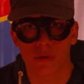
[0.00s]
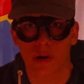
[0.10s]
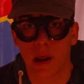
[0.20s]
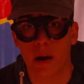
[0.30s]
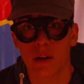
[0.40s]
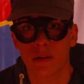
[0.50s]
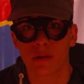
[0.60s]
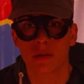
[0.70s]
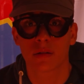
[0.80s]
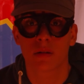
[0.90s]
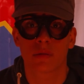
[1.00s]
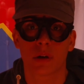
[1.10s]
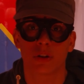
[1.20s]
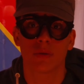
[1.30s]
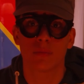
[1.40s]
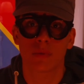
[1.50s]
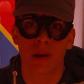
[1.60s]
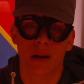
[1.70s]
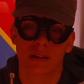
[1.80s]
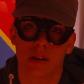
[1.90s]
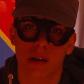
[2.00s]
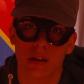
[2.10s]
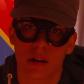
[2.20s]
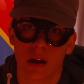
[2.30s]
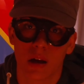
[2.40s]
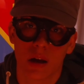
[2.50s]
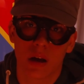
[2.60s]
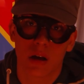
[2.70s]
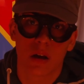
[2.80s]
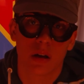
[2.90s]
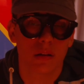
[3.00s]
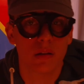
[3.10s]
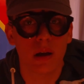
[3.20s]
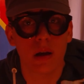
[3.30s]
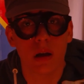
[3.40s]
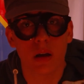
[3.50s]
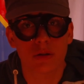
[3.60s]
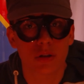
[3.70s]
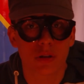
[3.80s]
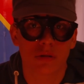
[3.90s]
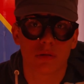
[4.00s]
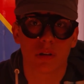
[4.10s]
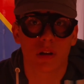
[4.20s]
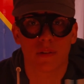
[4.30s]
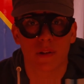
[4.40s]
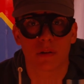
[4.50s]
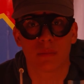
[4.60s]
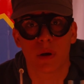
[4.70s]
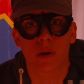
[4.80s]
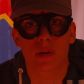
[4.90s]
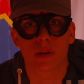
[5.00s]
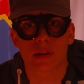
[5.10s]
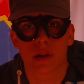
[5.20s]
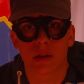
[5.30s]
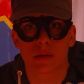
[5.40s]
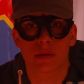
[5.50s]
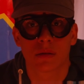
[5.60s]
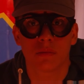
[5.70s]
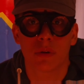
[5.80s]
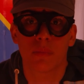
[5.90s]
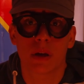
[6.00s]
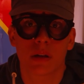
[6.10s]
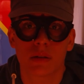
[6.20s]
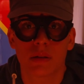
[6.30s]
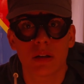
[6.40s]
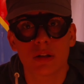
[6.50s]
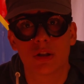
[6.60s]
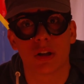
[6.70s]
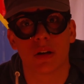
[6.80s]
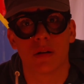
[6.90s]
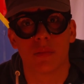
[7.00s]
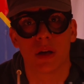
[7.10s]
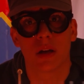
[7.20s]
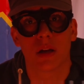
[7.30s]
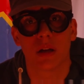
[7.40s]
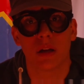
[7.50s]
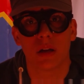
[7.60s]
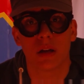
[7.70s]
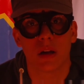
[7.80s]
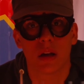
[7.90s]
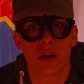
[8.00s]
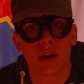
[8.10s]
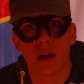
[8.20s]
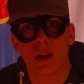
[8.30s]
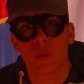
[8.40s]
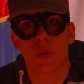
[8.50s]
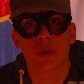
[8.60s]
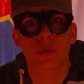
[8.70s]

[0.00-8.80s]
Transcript: for their Russian gas line, they just couldn't give it to the Balkan states. Well, because they're Germany and they want